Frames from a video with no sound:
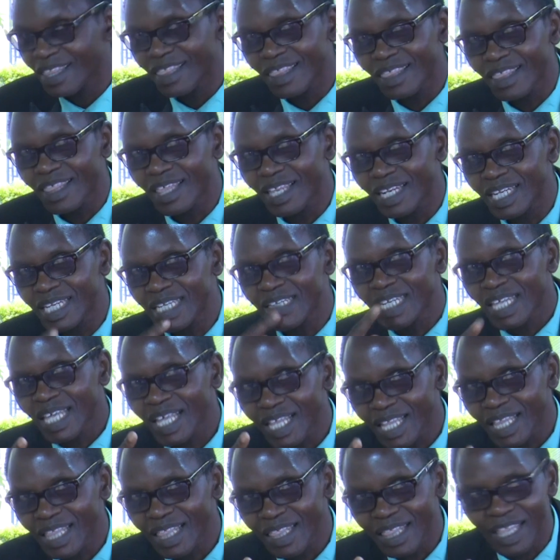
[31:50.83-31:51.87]
so that I
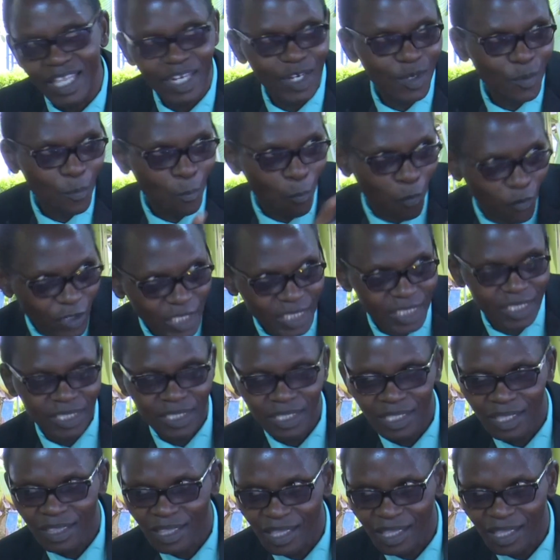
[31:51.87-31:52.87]
could see.